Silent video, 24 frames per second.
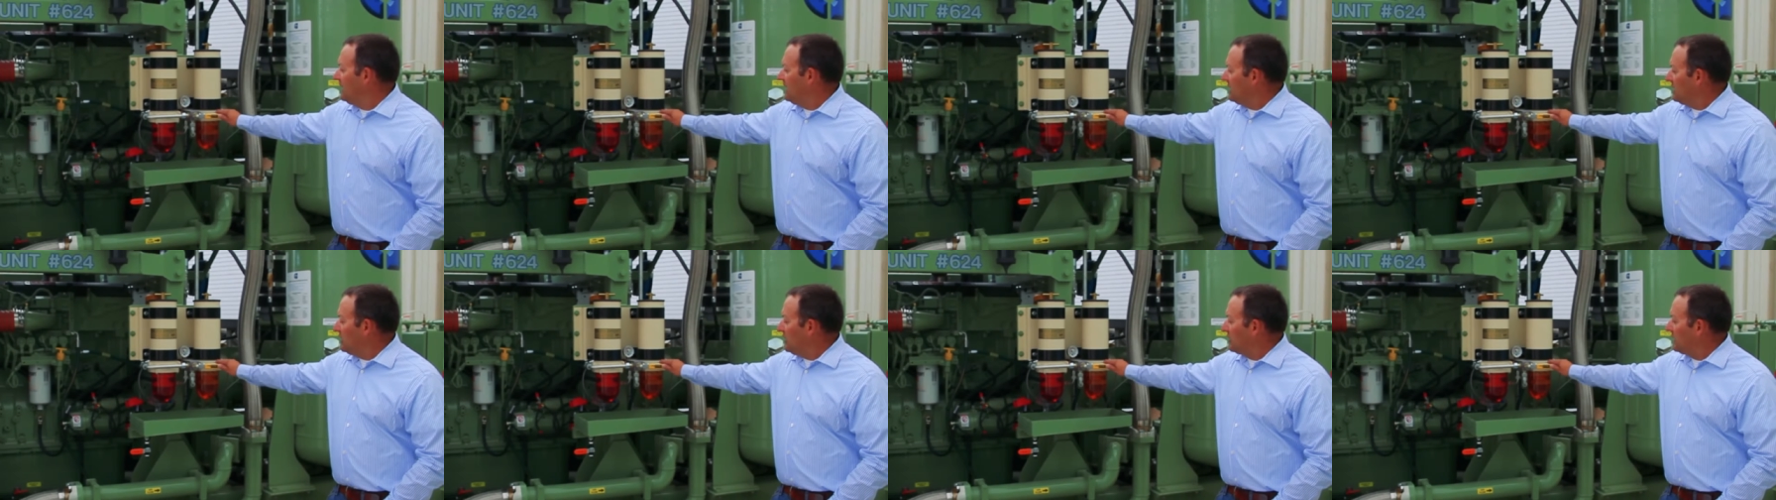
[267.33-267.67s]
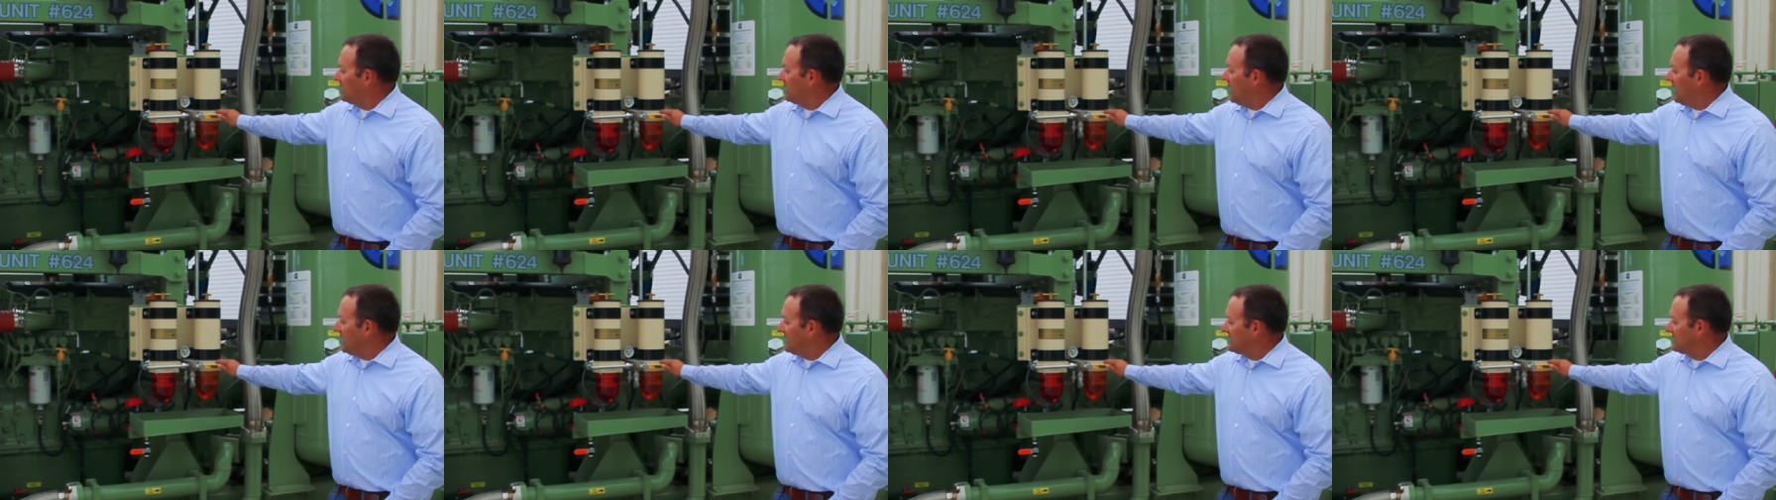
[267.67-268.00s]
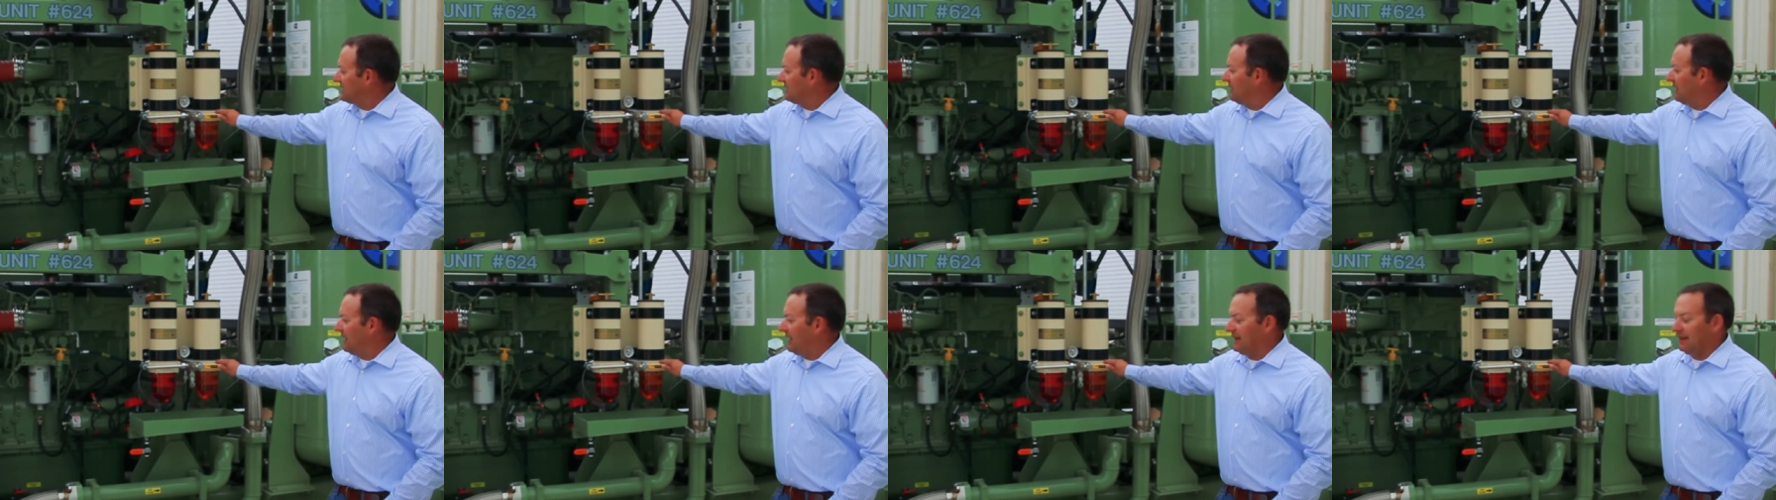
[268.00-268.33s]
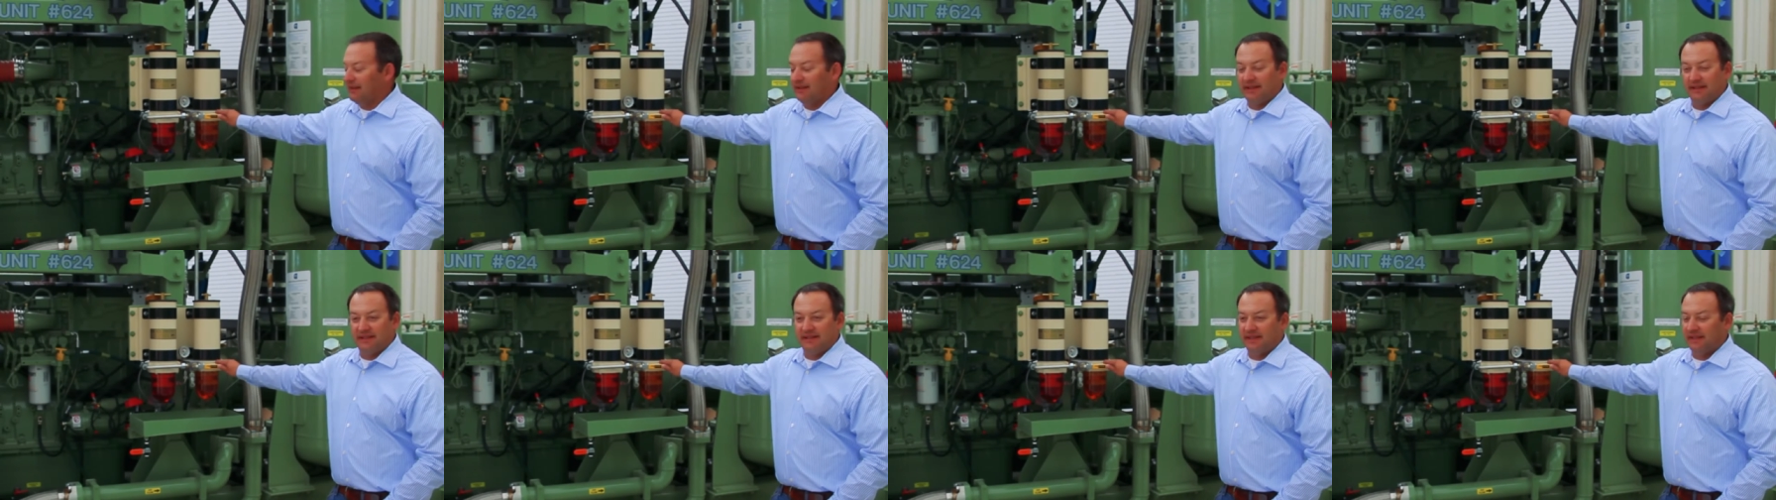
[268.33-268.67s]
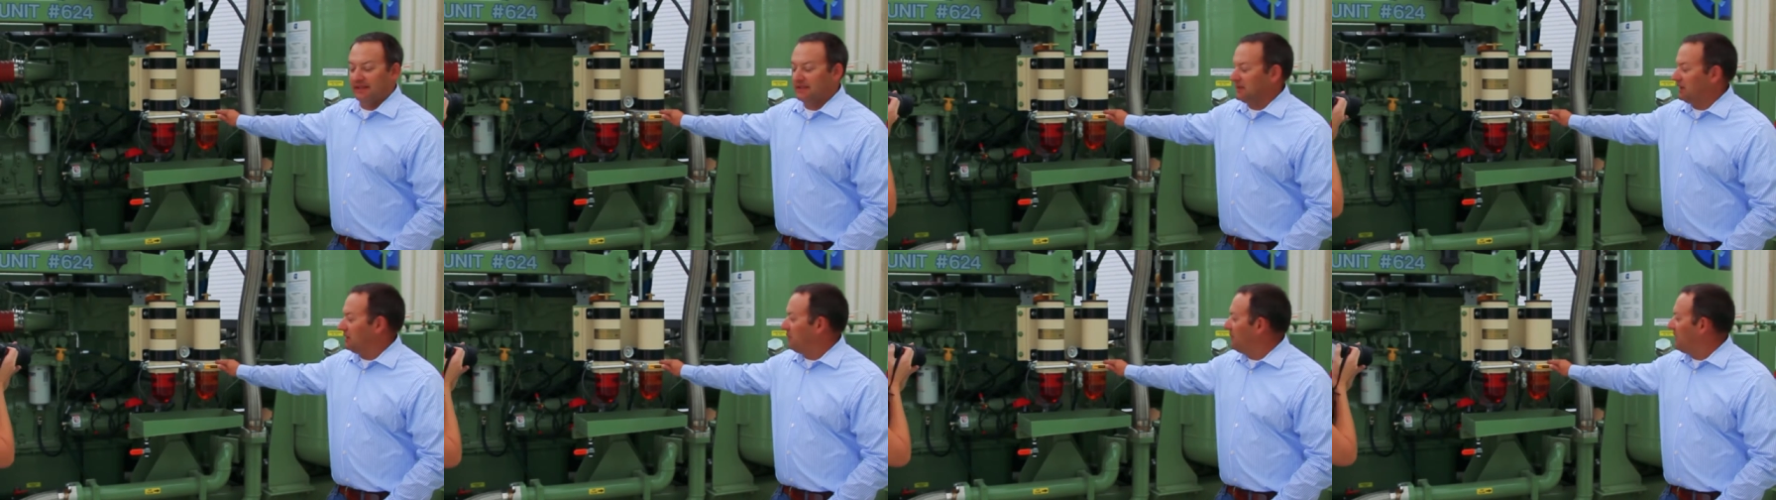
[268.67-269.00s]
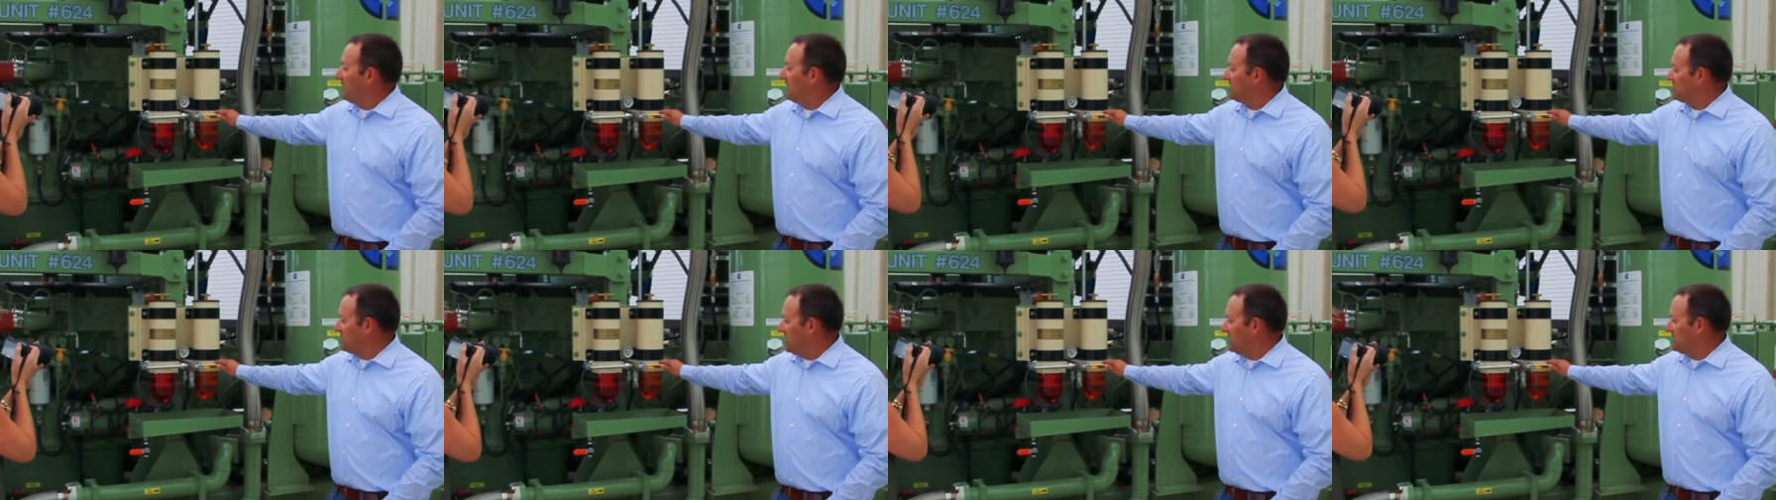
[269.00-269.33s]
You can isolate the system
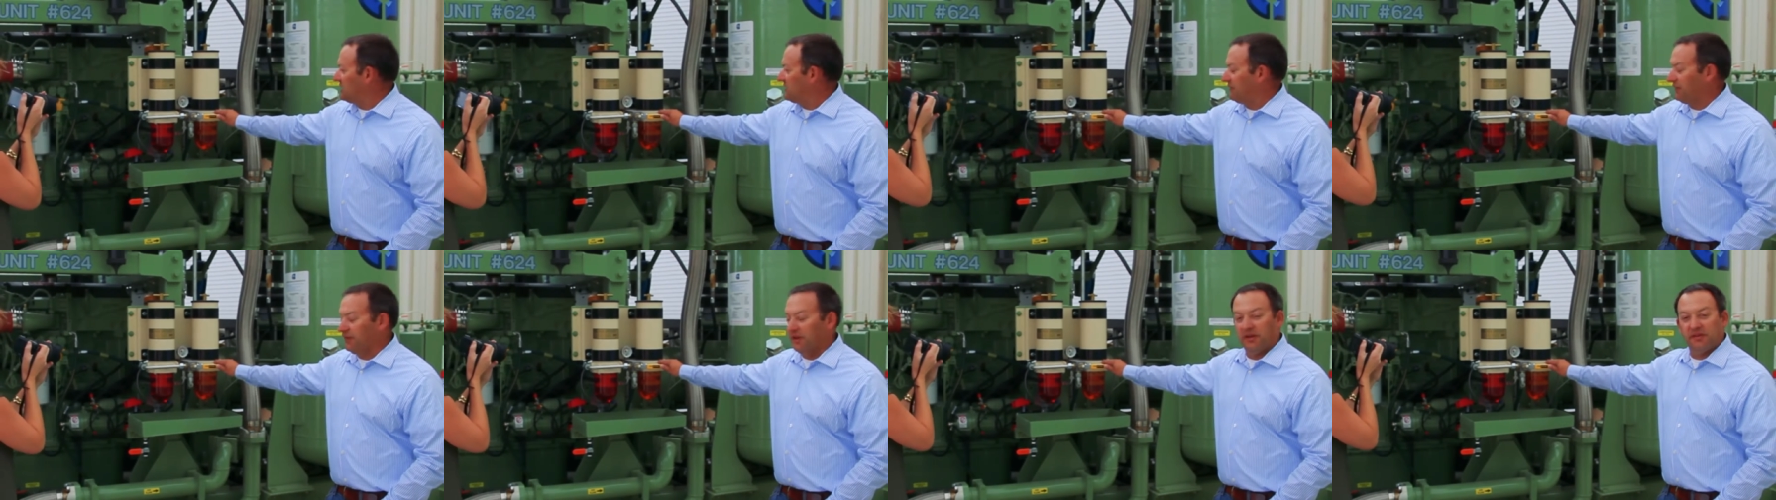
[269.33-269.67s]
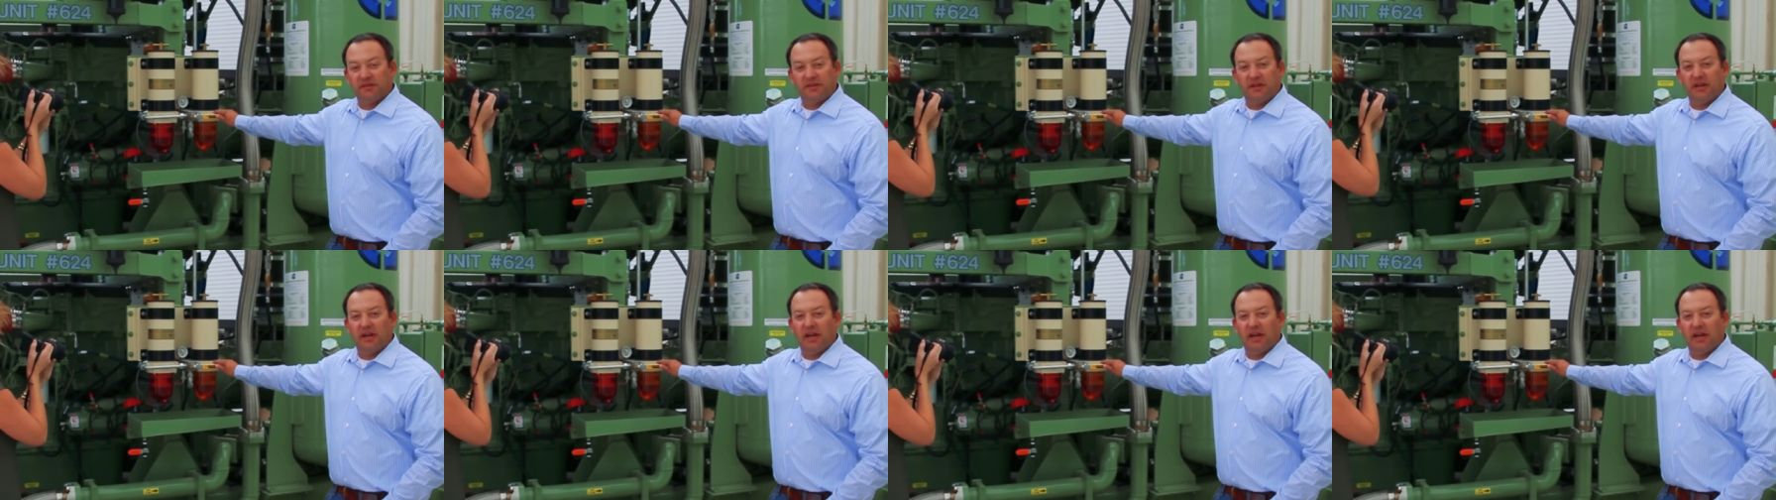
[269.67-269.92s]
and change a filter